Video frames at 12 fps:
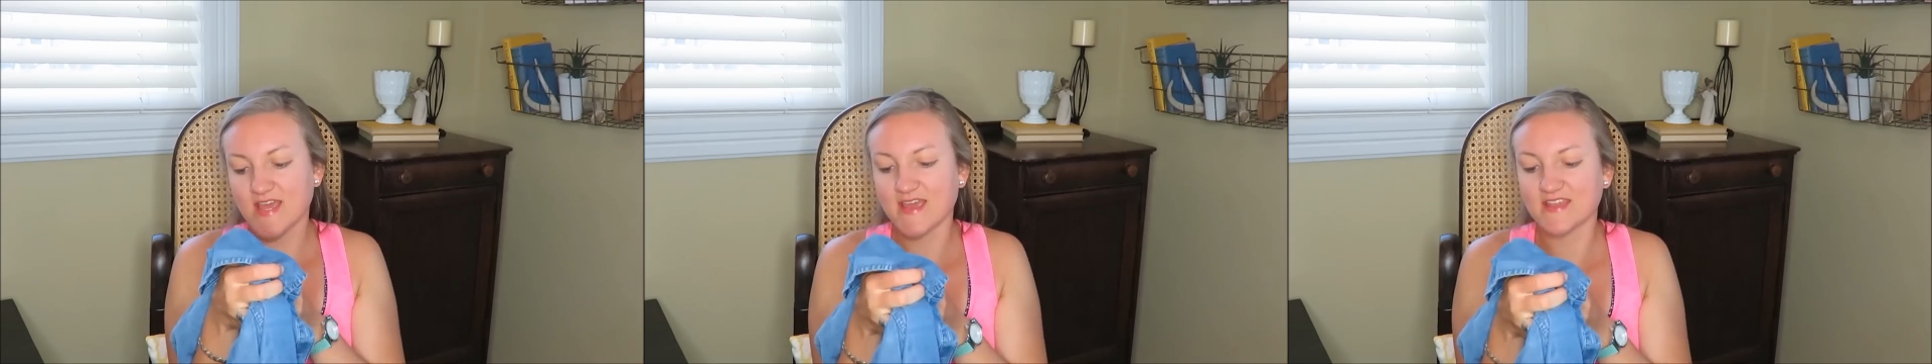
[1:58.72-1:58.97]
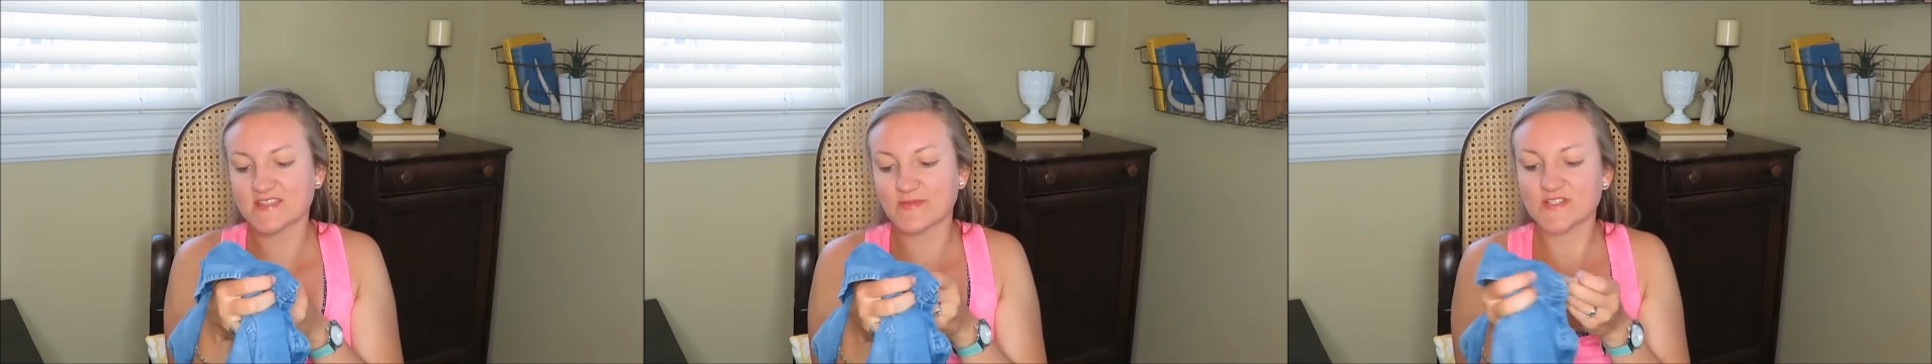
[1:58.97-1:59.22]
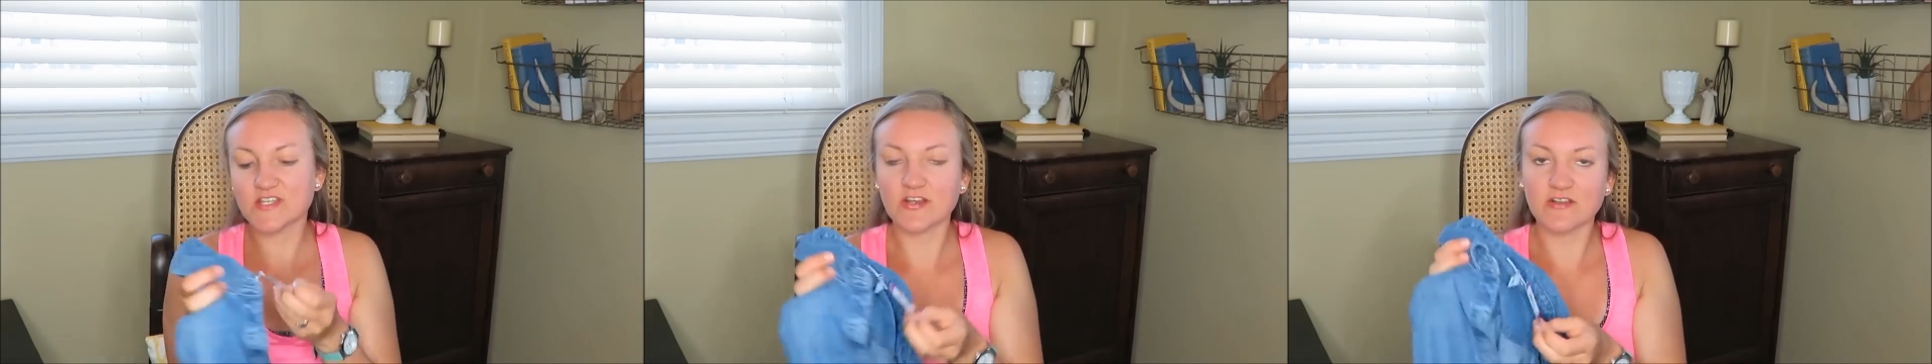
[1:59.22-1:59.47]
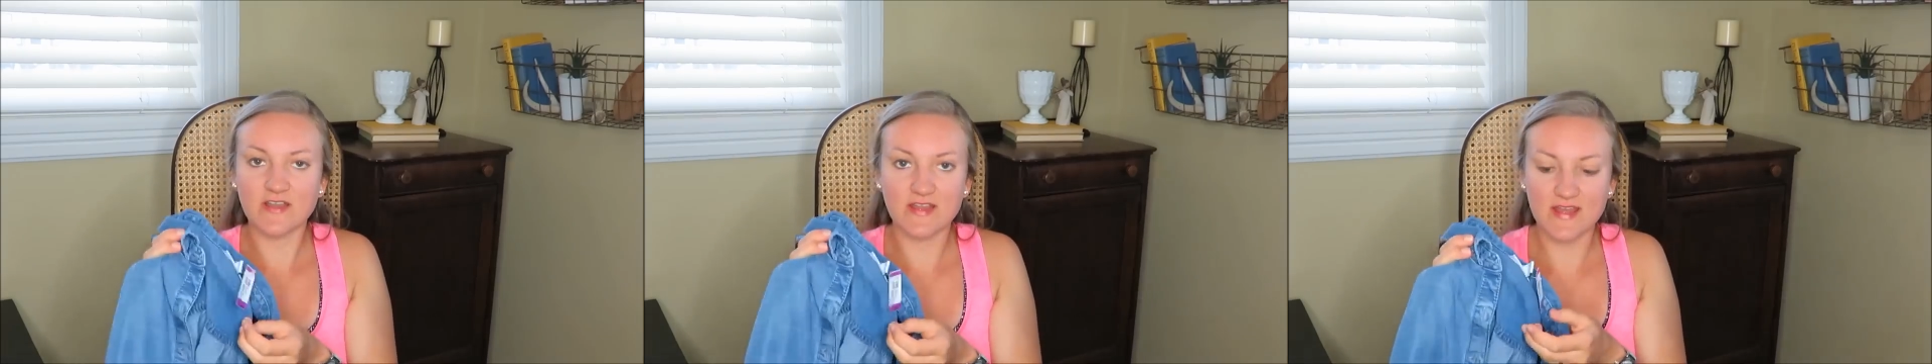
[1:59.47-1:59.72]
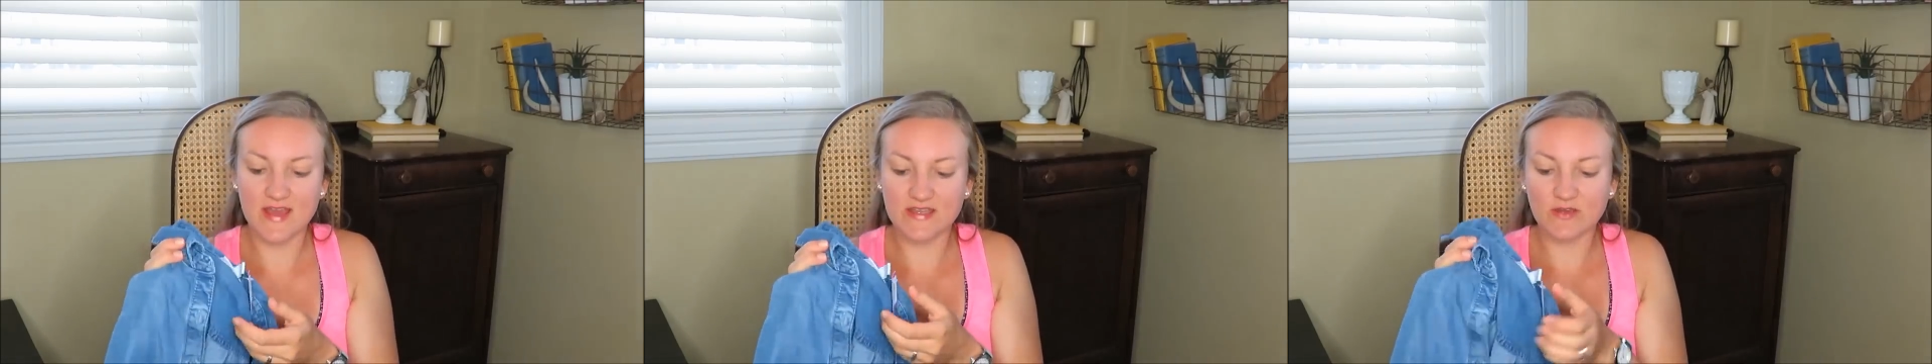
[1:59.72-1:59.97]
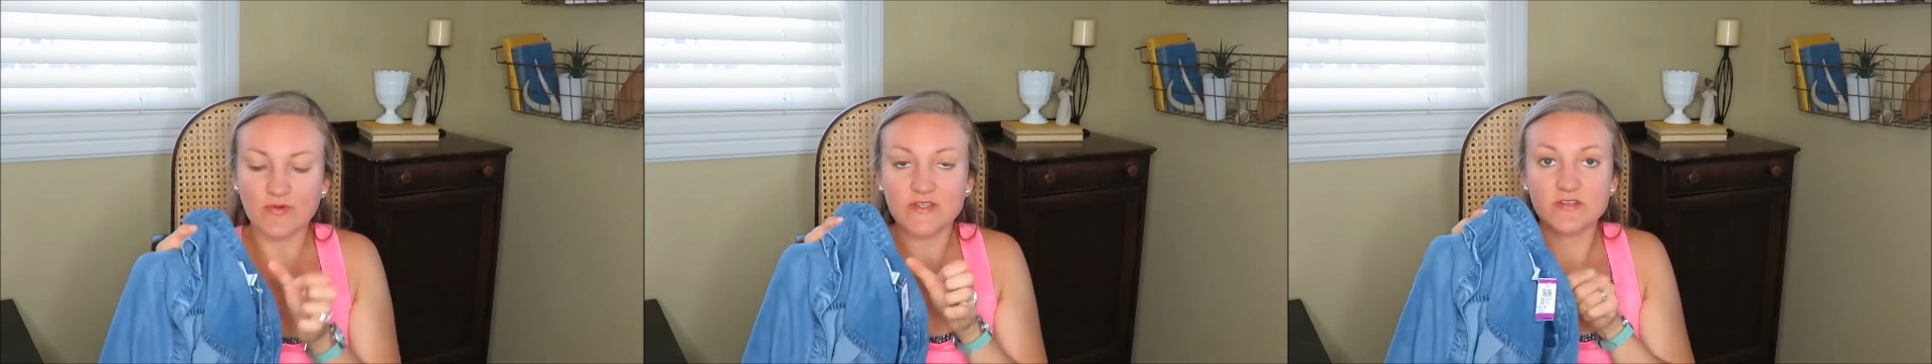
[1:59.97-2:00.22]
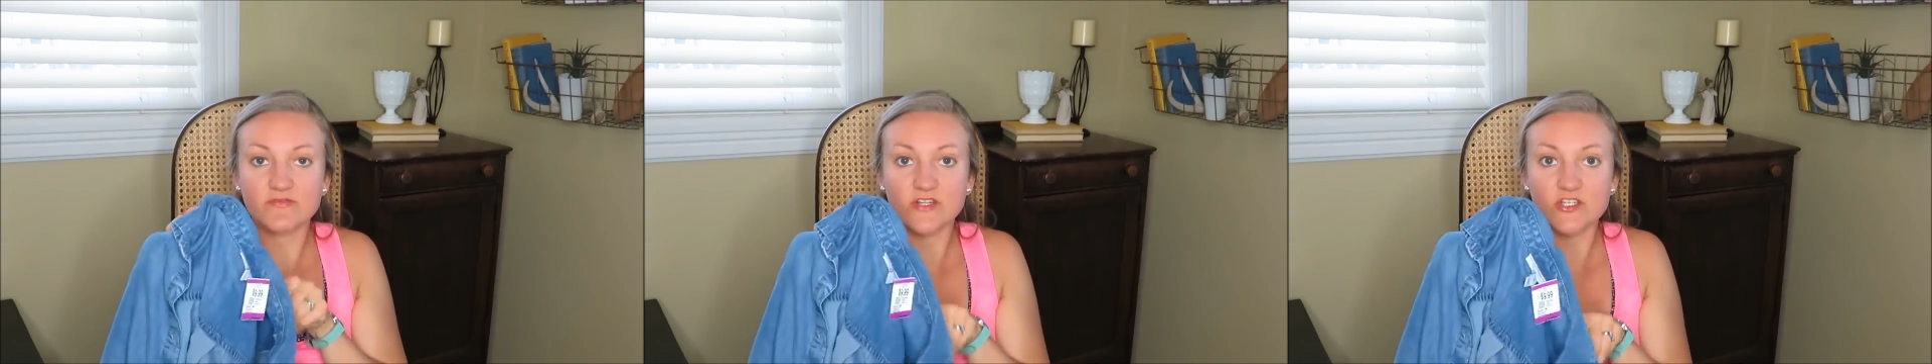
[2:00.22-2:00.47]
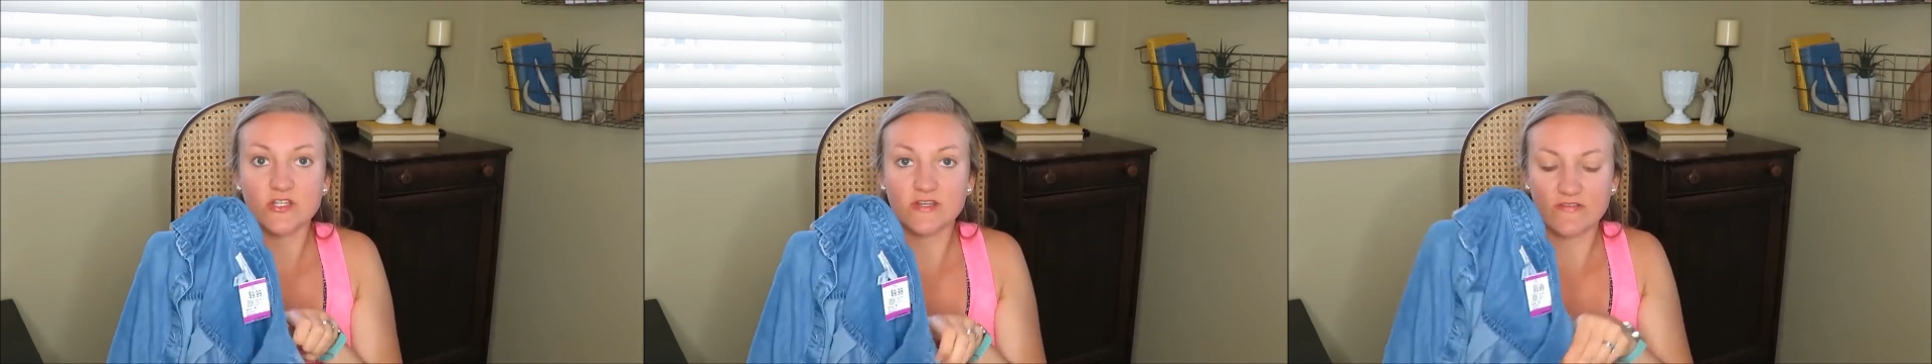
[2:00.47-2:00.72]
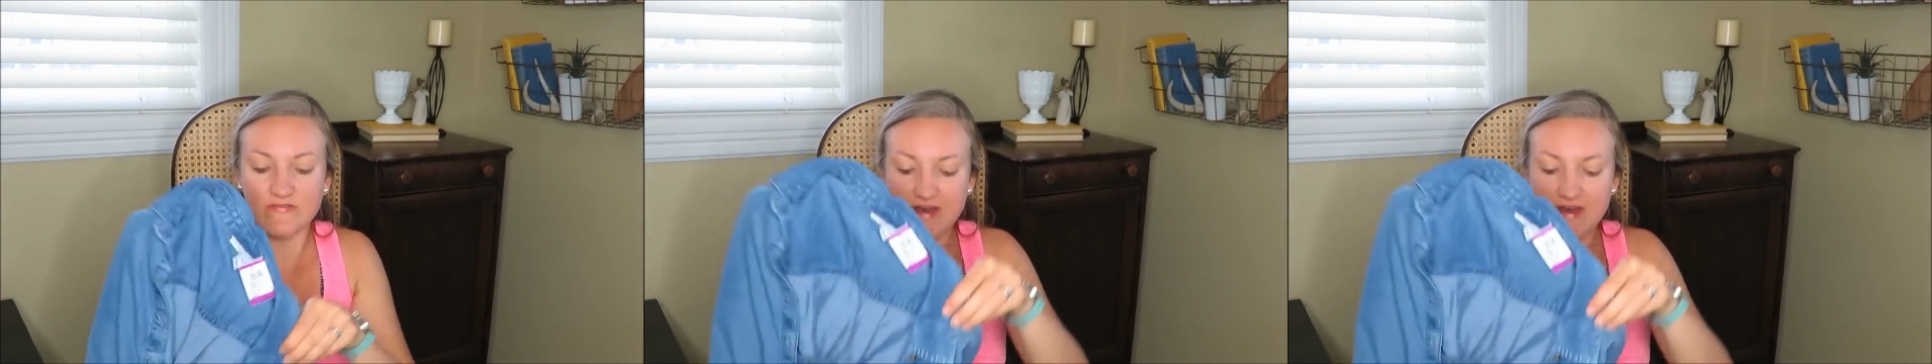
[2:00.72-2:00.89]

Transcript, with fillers: say it's maternity, and it was originally